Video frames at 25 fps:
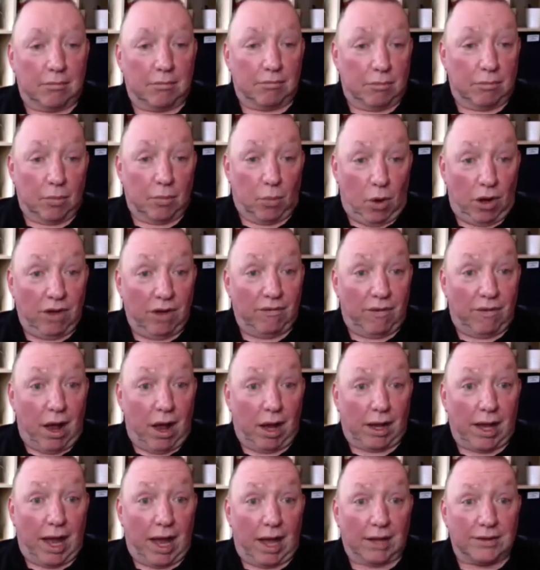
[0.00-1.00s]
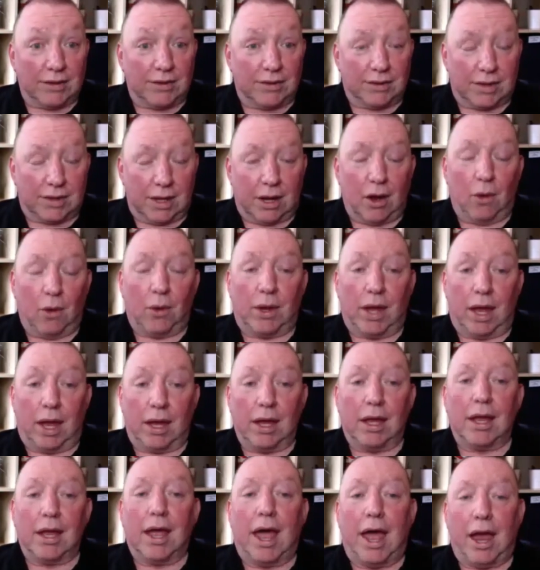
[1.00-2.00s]
one of our guides said,
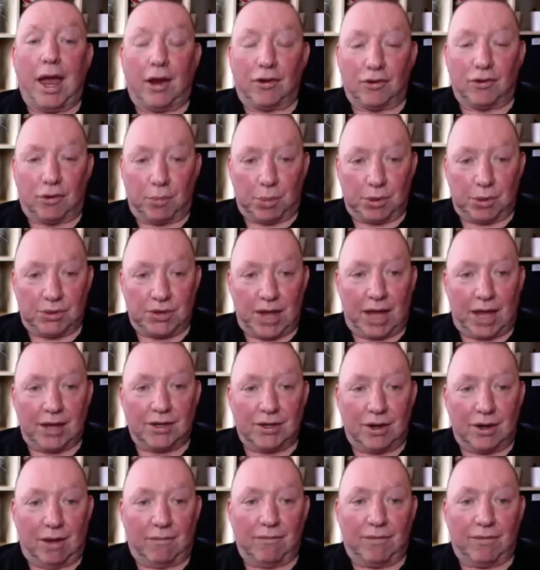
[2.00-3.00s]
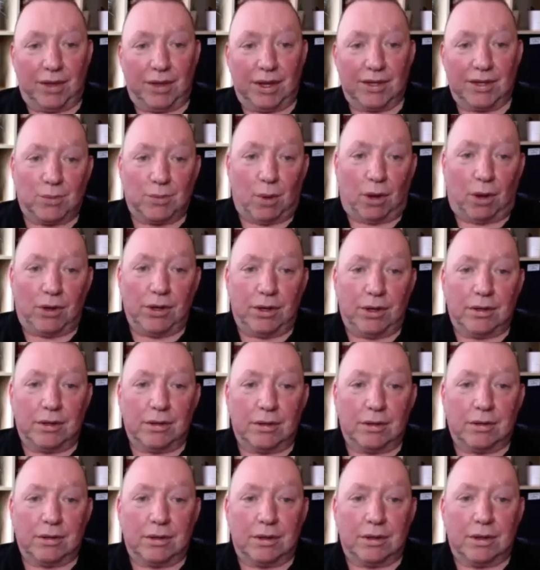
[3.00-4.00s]
okay, extra protection on for this one.
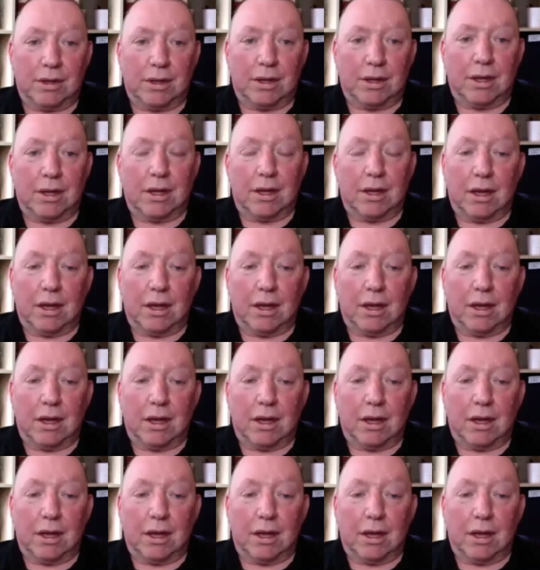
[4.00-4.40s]
Mm.